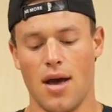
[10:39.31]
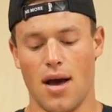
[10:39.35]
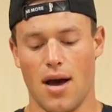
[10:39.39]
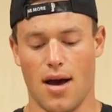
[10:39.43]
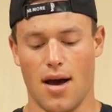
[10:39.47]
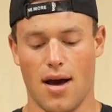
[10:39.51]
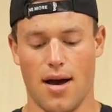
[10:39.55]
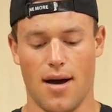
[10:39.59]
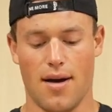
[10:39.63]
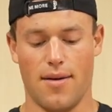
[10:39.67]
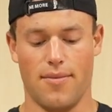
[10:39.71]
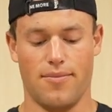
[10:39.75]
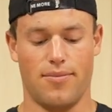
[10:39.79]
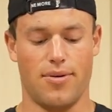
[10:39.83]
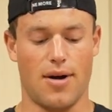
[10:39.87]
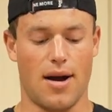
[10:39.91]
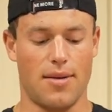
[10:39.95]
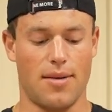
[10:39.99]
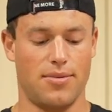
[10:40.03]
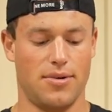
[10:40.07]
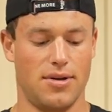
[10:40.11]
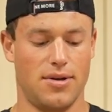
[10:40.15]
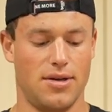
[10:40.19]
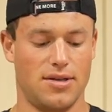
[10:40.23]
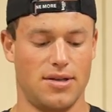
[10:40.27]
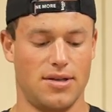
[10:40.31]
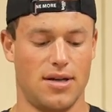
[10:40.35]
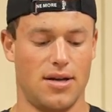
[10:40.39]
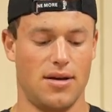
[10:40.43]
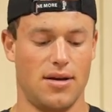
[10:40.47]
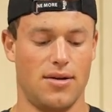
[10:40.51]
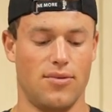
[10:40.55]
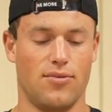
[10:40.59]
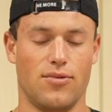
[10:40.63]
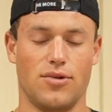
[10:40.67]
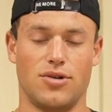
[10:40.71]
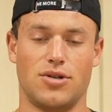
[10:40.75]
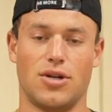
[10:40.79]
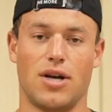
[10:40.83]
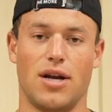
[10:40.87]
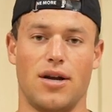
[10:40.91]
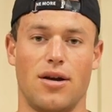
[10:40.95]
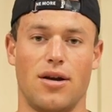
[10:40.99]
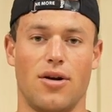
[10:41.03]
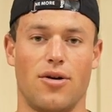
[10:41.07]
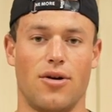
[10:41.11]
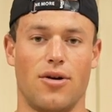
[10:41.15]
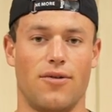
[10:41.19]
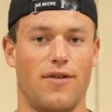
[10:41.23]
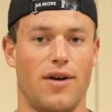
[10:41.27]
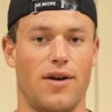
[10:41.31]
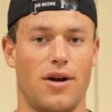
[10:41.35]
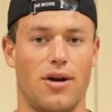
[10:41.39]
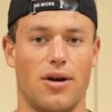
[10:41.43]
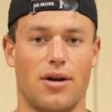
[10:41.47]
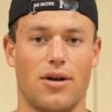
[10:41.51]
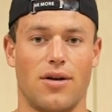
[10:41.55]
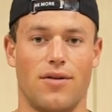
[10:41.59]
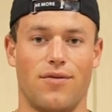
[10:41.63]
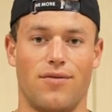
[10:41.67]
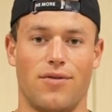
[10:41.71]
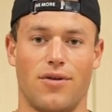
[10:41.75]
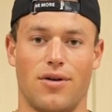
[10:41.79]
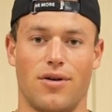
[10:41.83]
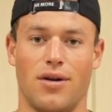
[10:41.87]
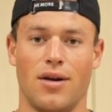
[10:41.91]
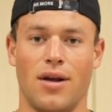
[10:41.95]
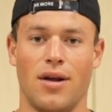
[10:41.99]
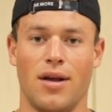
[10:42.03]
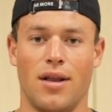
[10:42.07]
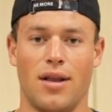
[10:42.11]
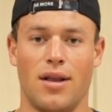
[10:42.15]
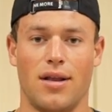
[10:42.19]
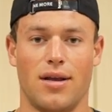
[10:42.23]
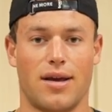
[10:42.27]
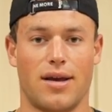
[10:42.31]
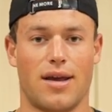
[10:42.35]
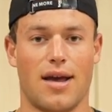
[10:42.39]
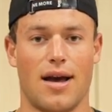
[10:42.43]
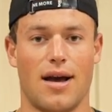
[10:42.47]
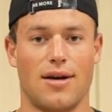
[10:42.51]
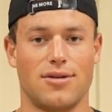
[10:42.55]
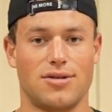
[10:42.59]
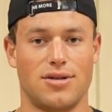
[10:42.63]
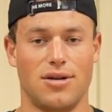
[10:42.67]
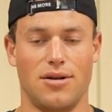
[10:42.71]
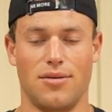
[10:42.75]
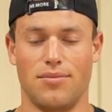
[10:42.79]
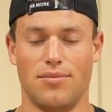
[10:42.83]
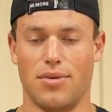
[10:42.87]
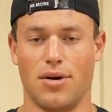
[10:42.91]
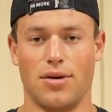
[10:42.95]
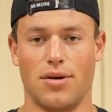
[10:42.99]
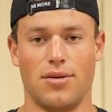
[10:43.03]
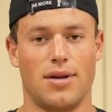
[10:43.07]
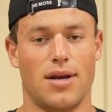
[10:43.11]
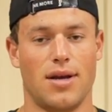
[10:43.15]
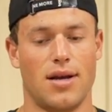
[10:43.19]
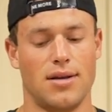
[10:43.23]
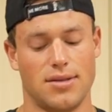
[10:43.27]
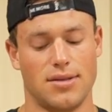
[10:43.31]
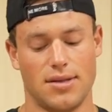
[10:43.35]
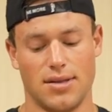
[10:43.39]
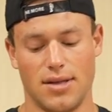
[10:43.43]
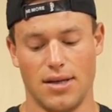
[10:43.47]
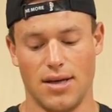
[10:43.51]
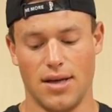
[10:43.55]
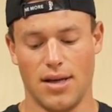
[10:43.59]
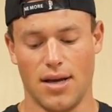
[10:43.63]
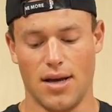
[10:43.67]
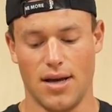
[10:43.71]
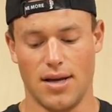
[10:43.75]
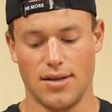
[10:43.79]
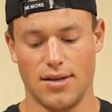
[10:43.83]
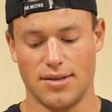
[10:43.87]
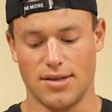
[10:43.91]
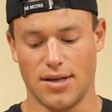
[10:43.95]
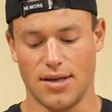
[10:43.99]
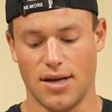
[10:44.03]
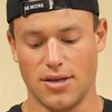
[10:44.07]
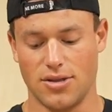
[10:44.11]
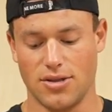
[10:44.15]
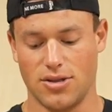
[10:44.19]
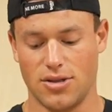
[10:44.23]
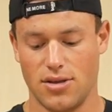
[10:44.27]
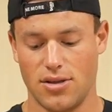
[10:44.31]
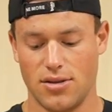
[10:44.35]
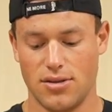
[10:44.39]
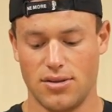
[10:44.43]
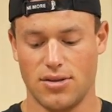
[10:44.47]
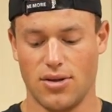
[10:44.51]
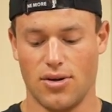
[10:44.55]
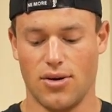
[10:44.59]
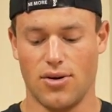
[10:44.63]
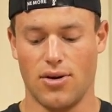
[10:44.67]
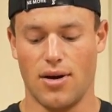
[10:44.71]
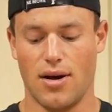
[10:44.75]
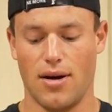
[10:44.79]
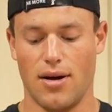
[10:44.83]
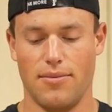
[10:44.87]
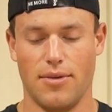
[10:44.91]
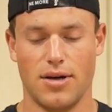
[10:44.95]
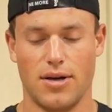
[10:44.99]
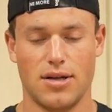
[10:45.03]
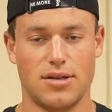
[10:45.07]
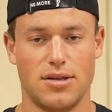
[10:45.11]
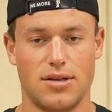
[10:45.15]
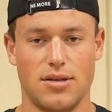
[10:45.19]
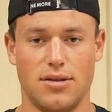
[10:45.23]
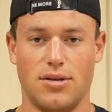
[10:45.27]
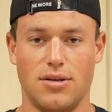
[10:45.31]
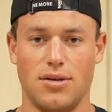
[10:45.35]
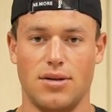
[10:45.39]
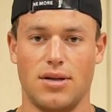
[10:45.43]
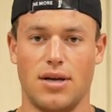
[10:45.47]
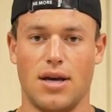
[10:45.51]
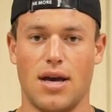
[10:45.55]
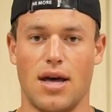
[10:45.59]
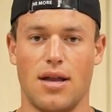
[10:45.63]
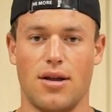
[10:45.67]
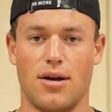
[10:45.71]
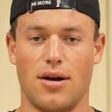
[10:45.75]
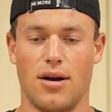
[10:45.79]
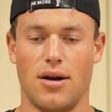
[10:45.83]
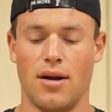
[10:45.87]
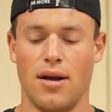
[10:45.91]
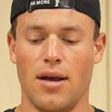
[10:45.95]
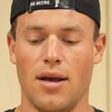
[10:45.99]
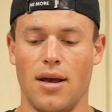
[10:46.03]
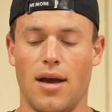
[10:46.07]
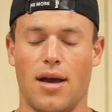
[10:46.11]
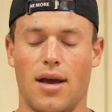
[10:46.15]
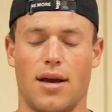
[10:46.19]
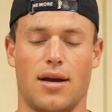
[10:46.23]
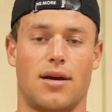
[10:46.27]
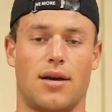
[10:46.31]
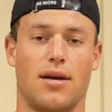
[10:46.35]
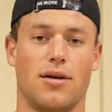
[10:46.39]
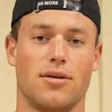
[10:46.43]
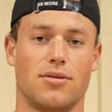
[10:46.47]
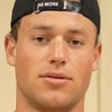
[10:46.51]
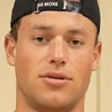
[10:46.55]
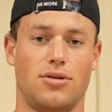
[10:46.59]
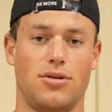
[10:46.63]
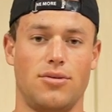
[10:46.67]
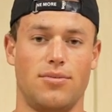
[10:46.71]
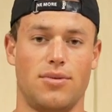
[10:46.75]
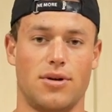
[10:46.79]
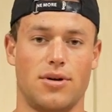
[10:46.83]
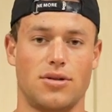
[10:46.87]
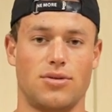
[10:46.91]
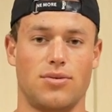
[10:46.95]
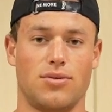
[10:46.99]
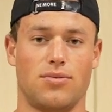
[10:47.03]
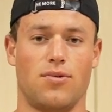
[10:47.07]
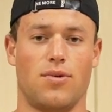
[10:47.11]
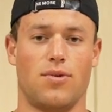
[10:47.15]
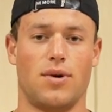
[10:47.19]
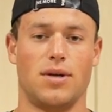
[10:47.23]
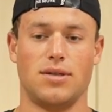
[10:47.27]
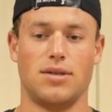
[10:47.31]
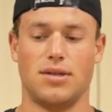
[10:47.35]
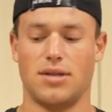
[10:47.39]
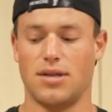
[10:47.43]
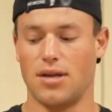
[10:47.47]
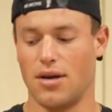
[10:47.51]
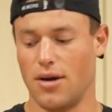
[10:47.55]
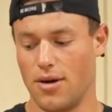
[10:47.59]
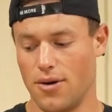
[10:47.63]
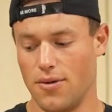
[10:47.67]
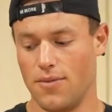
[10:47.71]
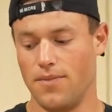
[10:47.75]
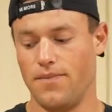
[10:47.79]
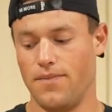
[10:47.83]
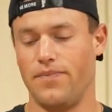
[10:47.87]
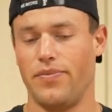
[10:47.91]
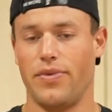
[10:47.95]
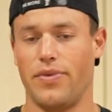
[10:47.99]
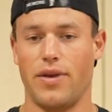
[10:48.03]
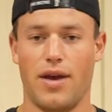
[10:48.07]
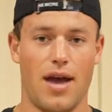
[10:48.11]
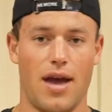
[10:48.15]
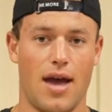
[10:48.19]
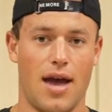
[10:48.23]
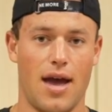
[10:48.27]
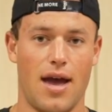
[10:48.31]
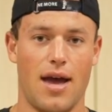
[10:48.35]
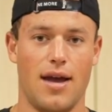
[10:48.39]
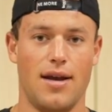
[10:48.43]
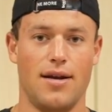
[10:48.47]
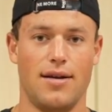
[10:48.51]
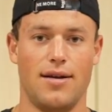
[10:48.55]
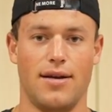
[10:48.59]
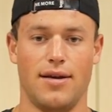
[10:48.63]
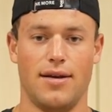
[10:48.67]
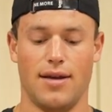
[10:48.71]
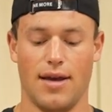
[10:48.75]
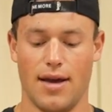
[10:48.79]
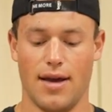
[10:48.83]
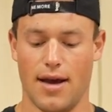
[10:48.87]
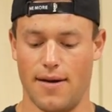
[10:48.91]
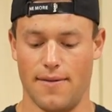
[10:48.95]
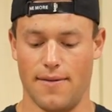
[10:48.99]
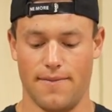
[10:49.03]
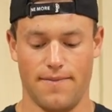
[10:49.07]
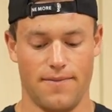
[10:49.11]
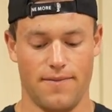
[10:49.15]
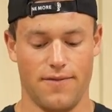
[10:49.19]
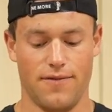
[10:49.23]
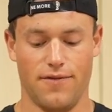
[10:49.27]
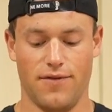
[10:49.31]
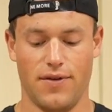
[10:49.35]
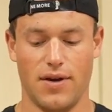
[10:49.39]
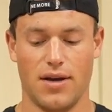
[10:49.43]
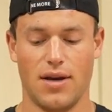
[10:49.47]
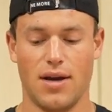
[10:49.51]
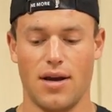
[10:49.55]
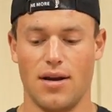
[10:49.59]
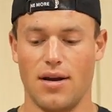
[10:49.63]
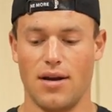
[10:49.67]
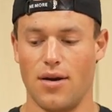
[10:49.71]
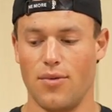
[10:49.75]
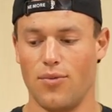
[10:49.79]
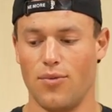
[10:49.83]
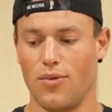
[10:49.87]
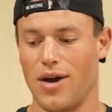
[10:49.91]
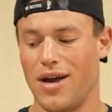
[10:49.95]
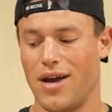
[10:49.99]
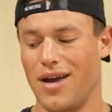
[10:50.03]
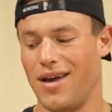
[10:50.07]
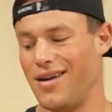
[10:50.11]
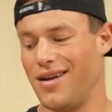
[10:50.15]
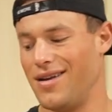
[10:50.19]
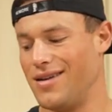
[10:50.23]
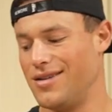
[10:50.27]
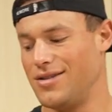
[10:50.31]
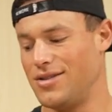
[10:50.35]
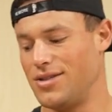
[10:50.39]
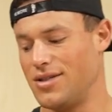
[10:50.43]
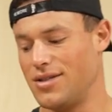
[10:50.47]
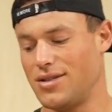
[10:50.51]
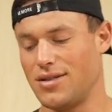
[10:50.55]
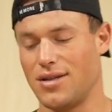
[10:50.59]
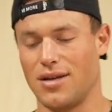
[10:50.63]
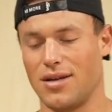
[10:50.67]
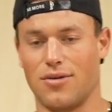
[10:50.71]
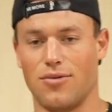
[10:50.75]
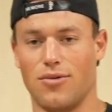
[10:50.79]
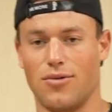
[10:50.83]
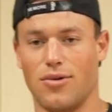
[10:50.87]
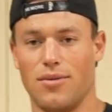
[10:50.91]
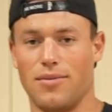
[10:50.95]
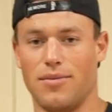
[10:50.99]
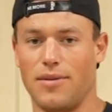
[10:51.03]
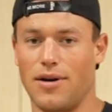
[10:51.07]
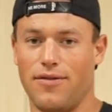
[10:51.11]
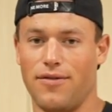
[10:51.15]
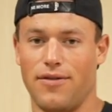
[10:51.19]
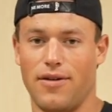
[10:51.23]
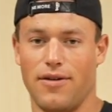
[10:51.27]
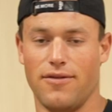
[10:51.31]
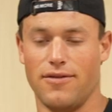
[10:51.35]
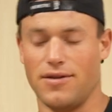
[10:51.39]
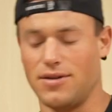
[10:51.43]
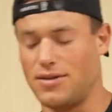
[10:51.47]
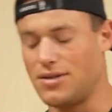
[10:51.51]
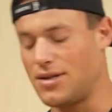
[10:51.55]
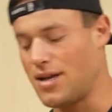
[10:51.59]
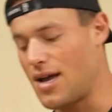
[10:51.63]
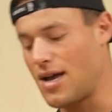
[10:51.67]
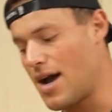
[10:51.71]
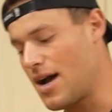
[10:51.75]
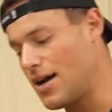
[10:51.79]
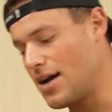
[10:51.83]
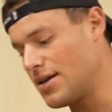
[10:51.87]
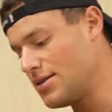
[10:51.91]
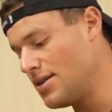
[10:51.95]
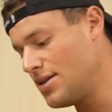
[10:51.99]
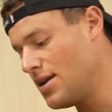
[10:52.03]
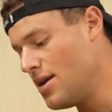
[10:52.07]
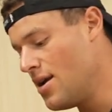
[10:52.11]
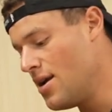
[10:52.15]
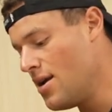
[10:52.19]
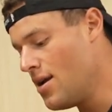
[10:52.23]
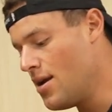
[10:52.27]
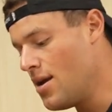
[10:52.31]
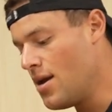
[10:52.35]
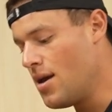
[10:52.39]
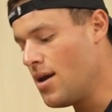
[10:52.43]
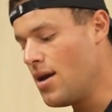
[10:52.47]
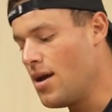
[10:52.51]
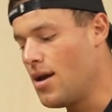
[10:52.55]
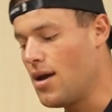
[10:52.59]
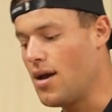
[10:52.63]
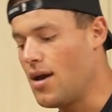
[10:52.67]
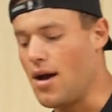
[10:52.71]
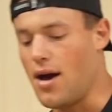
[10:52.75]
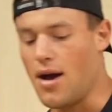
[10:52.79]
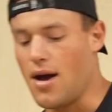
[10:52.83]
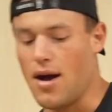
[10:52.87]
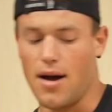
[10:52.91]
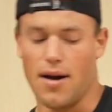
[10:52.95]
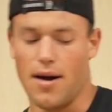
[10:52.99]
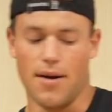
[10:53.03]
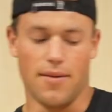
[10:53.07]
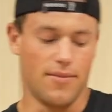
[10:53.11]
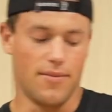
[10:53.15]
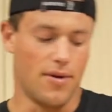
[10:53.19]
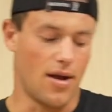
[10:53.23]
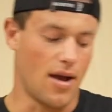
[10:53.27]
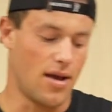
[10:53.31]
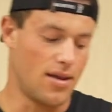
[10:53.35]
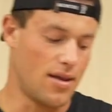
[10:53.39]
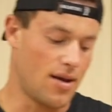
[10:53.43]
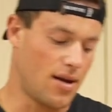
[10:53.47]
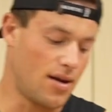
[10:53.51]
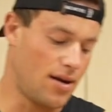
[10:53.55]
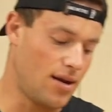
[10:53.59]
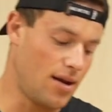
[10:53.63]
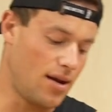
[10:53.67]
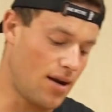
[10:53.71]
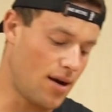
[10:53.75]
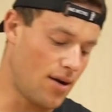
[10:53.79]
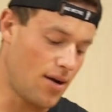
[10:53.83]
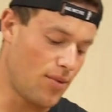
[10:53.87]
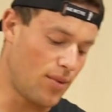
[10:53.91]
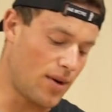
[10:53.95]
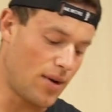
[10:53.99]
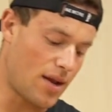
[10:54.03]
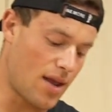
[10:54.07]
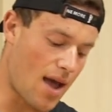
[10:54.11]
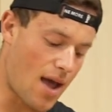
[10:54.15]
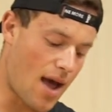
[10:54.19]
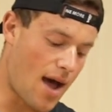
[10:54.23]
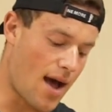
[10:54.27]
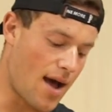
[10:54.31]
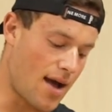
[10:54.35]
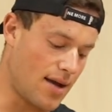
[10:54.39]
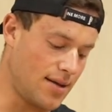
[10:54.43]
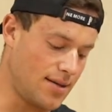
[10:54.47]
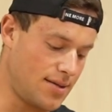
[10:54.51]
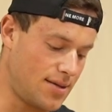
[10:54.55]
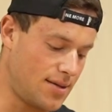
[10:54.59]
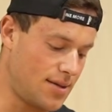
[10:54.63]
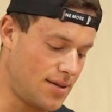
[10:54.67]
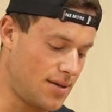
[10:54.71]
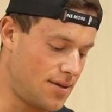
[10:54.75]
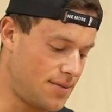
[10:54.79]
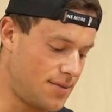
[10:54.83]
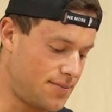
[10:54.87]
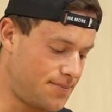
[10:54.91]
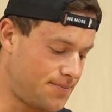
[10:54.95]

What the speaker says: properties in it, which I know are very good for like calcium, bone density, and such. So I mixed the two together and killed 2 birds with 1 stone. And yeah, vegan and whey is just like one of my favorite stacks. And then here we got